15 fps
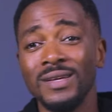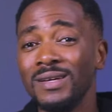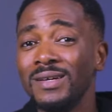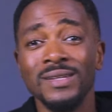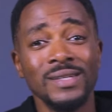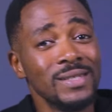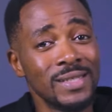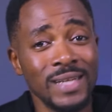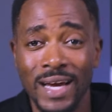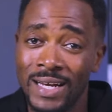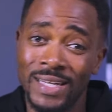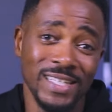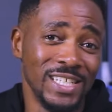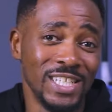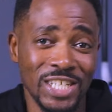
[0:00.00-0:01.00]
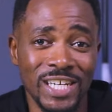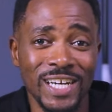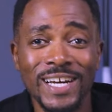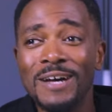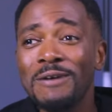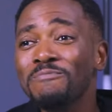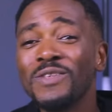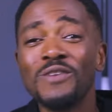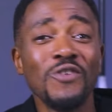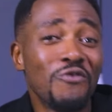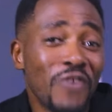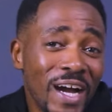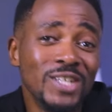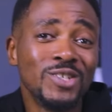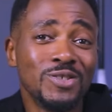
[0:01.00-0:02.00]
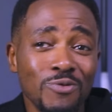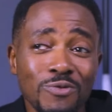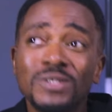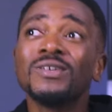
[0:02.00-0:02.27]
in this day and age, if you find